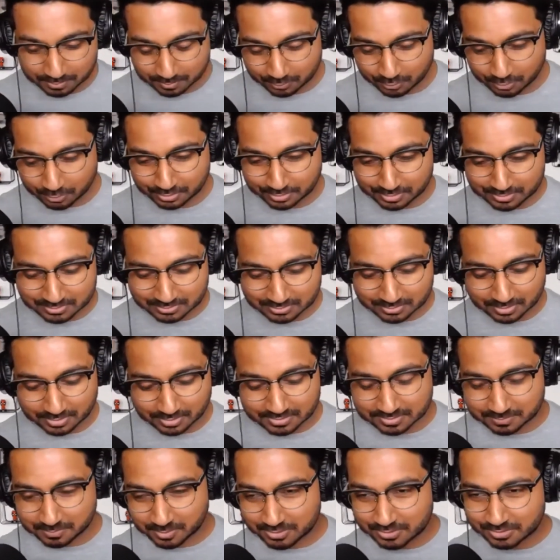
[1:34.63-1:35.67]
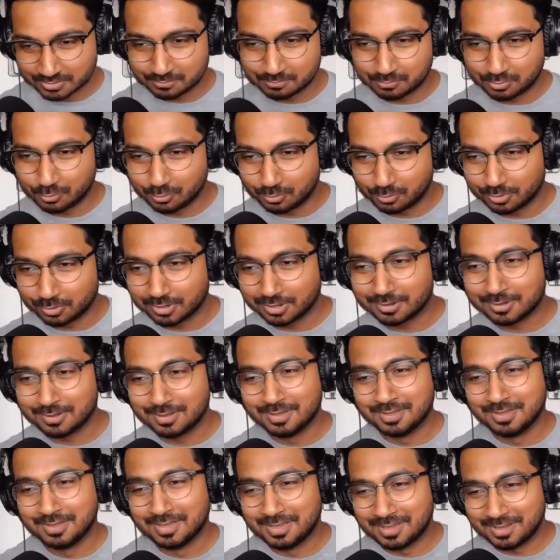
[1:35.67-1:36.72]
putting this together, especially Paula,
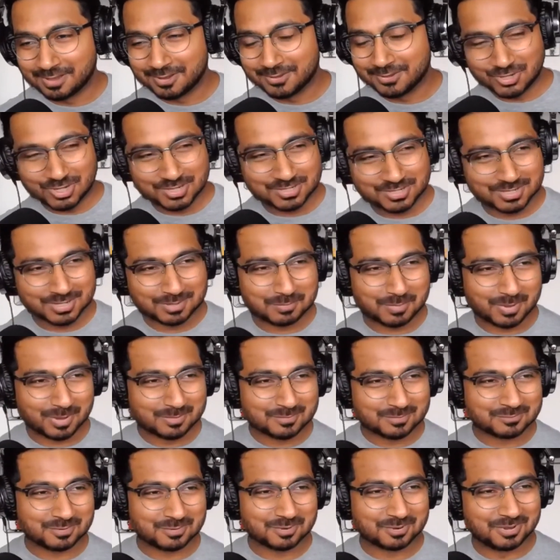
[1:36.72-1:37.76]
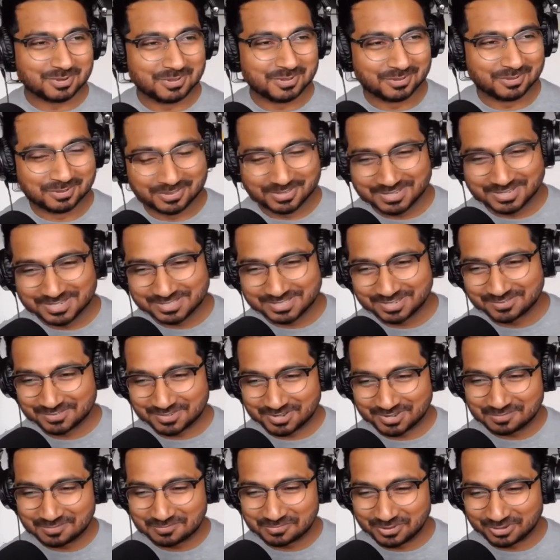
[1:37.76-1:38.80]
chasing me up for all this stuff. So
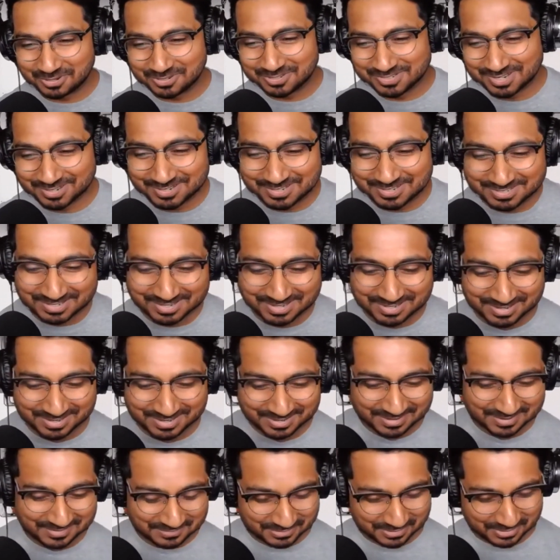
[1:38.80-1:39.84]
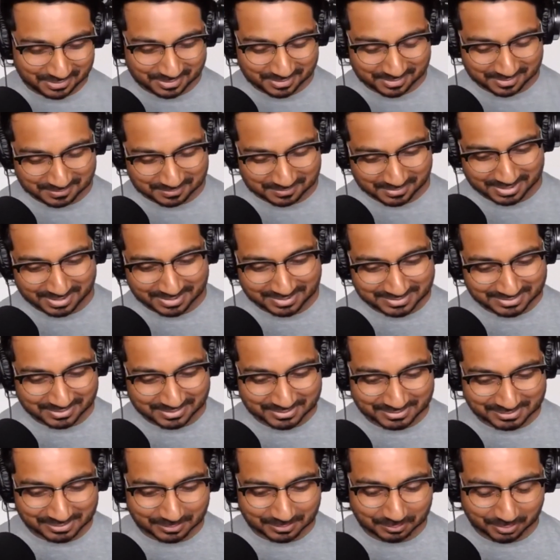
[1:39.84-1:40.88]
I apologize for being so
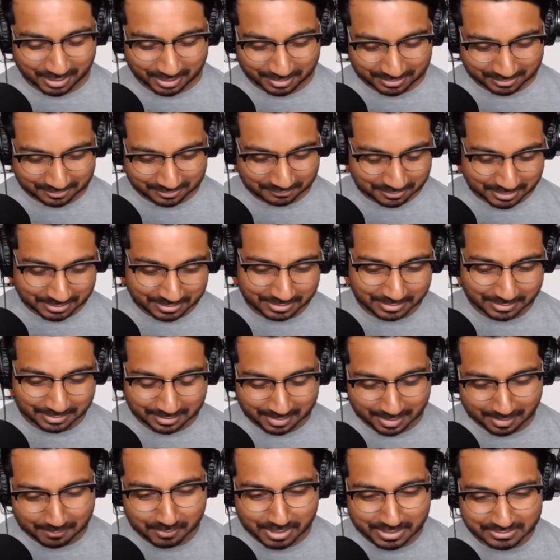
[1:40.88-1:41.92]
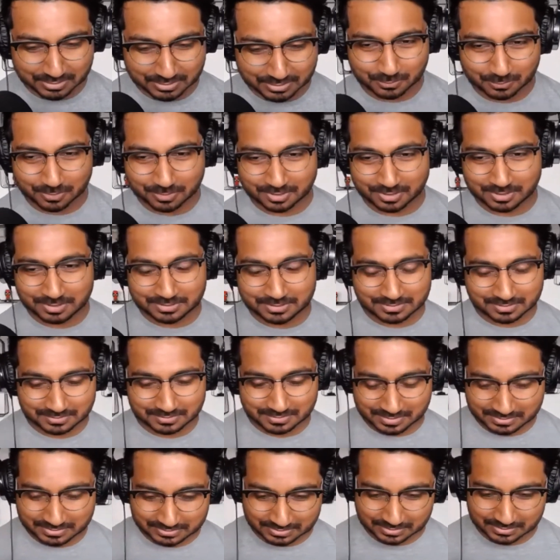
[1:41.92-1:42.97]
slow, but really amazing work.
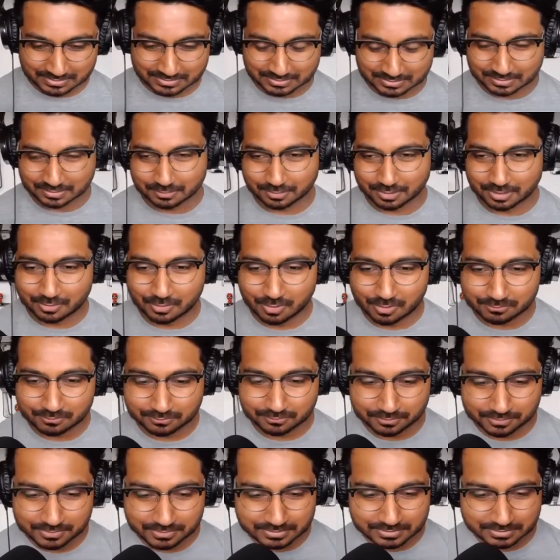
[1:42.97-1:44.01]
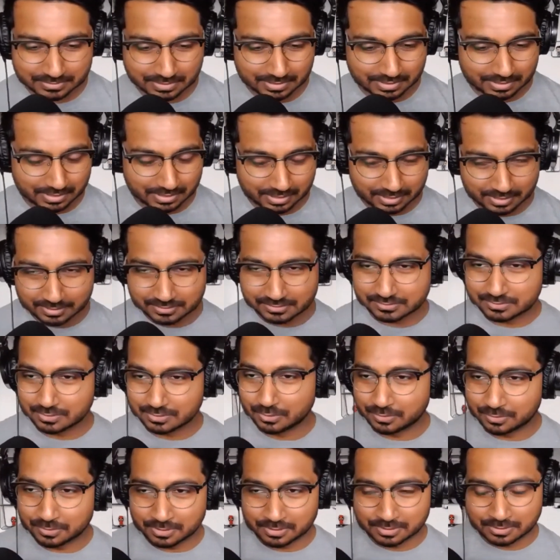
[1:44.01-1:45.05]
It's a great conference. It's
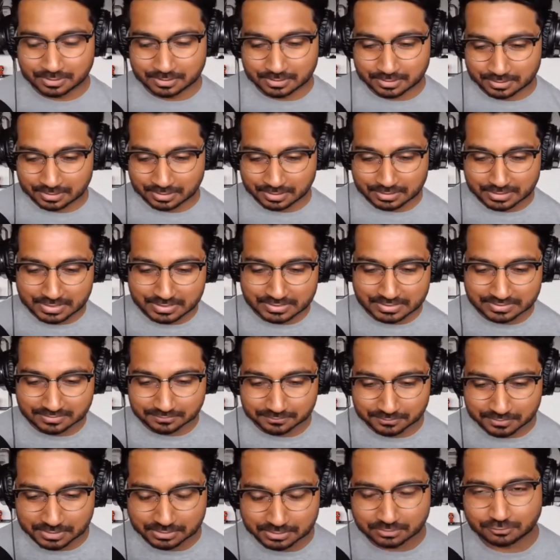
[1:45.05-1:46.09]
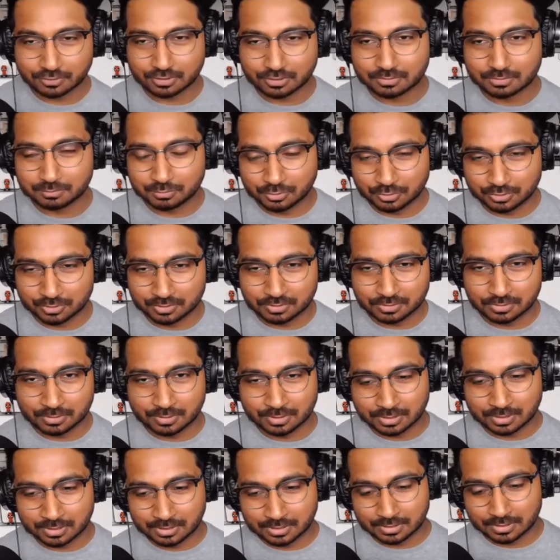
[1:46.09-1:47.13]
not an easy feat trying to put
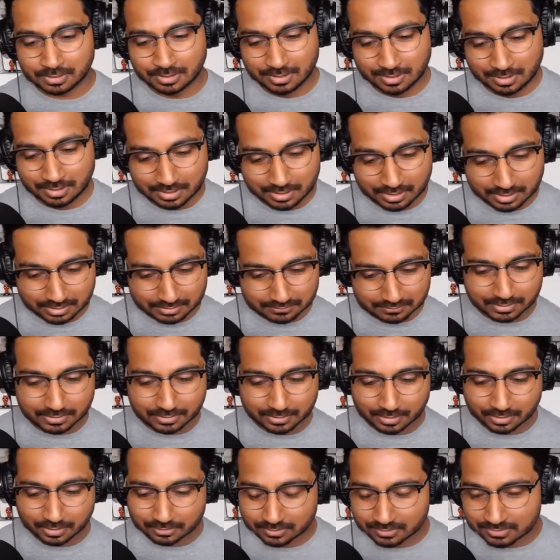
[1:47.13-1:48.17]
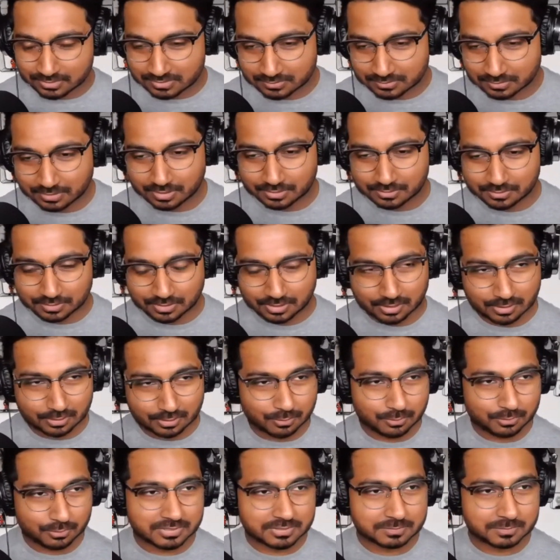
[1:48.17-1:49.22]
an event like this together, getting
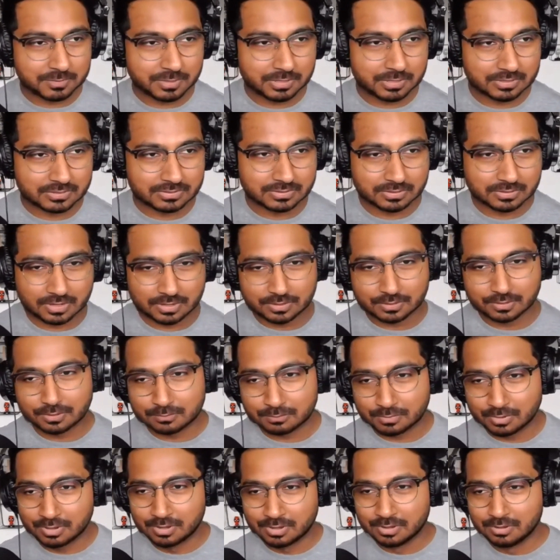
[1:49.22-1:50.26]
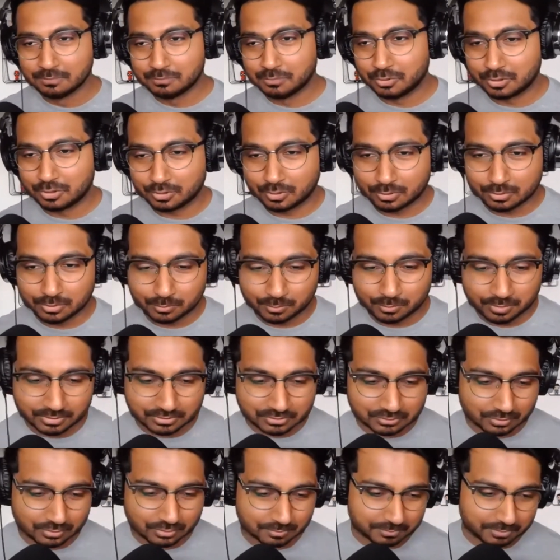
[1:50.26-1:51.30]
all the speakers together and putting on the
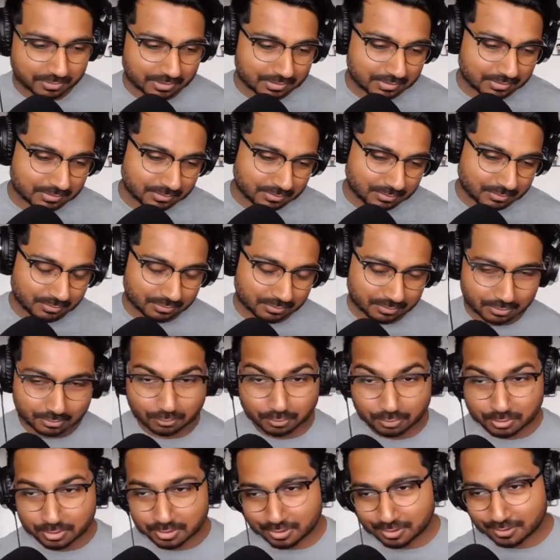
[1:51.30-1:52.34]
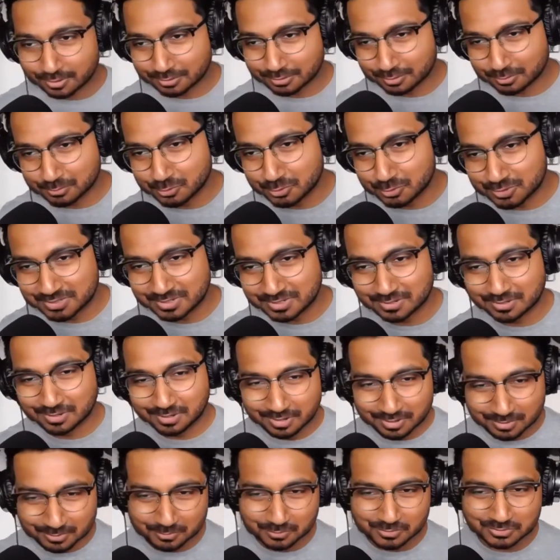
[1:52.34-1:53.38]
workshop and growing our community,
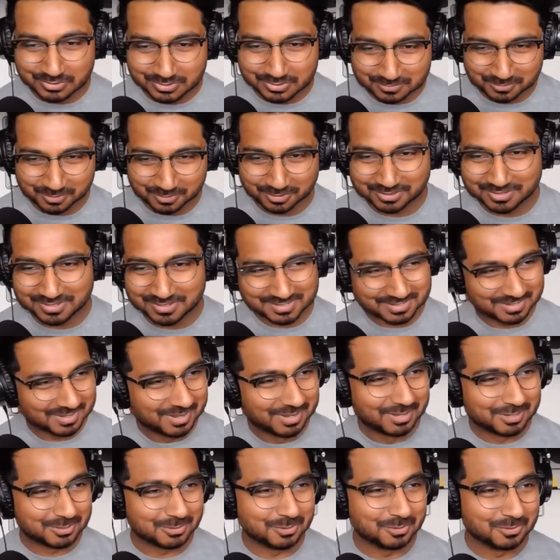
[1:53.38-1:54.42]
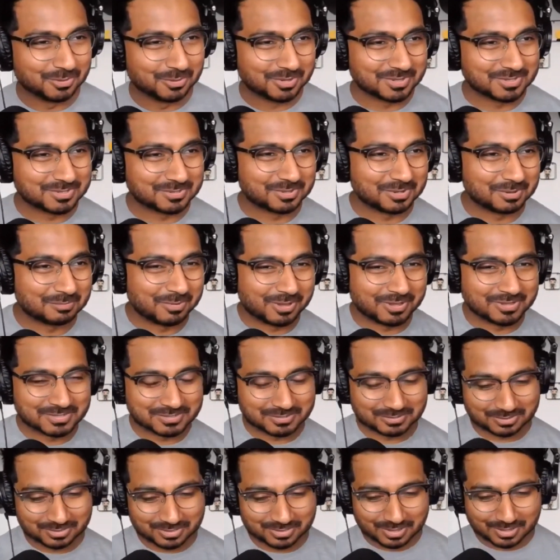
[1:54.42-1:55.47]
which is what this talk is all about.
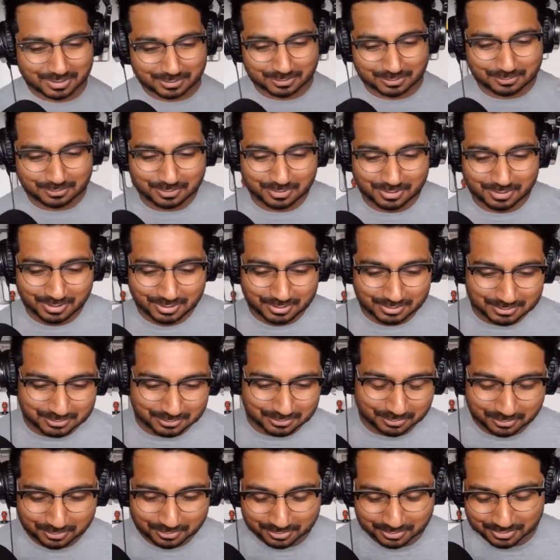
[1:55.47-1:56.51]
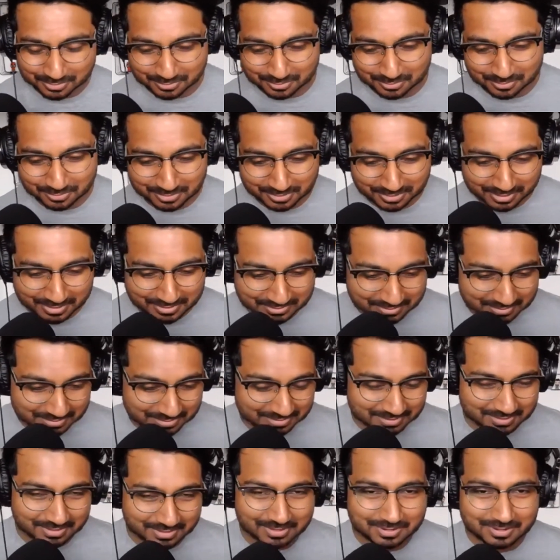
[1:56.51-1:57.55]
So thank you to all the
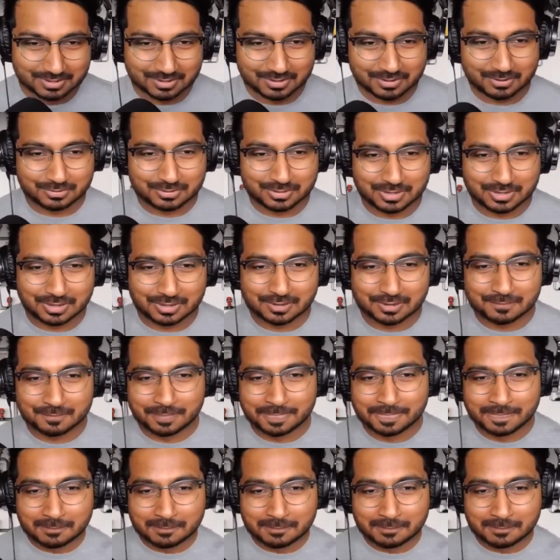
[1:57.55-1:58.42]
organizers on here.